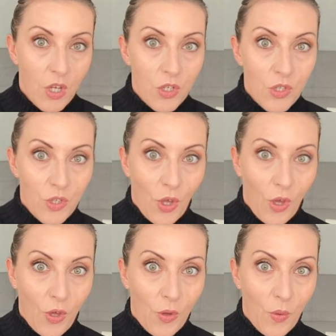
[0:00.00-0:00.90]

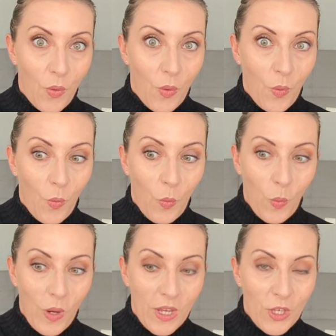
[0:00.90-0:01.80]
So
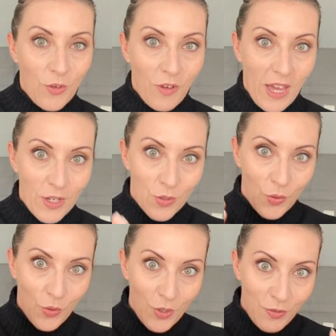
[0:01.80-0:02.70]
you've had
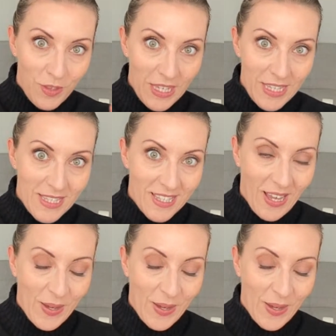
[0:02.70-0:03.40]
all of these